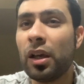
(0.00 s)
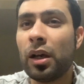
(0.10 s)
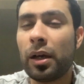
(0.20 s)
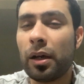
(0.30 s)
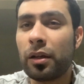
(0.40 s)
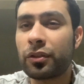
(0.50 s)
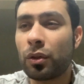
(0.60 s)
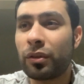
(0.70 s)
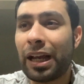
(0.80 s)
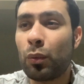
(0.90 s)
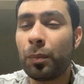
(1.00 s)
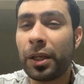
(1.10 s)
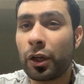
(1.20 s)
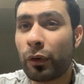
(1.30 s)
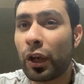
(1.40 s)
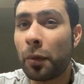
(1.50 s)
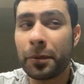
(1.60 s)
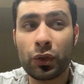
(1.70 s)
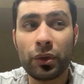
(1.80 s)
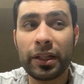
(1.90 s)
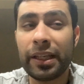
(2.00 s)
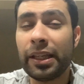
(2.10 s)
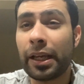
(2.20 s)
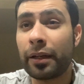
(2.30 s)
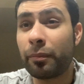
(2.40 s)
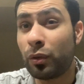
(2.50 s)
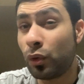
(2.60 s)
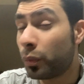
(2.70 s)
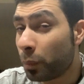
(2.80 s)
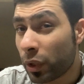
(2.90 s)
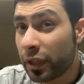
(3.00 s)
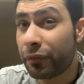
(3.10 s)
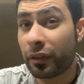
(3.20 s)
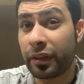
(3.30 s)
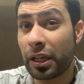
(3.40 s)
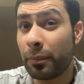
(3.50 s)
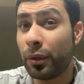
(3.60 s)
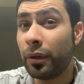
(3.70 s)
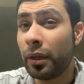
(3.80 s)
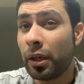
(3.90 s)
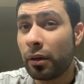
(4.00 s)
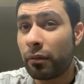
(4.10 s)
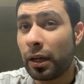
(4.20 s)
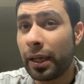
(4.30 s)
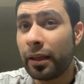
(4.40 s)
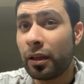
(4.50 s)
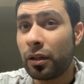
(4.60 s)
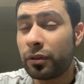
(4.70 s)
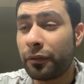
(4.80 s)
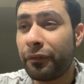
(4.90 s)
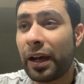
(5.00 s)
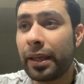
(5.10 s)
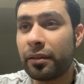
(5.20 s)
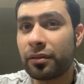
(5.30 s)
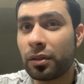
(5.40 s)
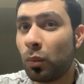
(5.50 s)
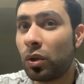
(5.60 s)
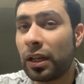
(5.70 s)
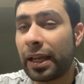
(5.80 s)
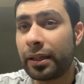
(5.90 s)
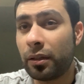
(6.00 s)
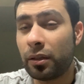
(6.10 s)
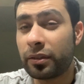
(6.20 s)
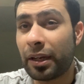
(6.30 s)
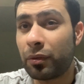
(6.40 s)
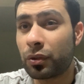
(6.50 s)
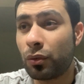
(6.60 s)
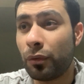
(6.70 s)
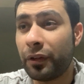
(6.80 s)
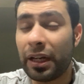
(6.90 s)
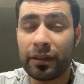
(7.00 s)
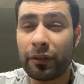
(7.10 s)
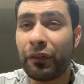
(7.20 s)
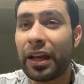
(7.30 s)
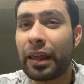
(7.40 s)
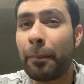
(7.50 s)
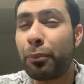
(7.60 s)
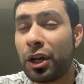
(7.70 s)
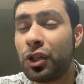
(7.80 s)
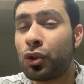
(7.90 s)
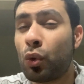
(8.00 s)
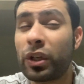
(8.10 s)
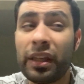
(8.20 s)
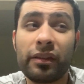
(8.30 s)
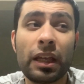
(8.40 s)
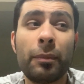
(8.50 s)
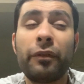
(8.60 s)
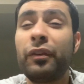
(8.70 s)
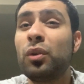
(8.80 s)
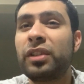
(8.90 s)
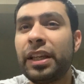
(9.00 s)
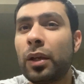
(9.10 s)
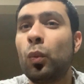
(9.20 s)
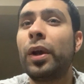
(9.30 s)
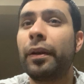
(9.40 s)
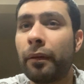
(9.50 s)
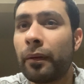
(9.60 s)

So that would be a great opportunity and a good money for Thurman, right, to fight someone like Terence Crawford. And it's a fight that I'm pretty sure Keith Thurman feels he can win,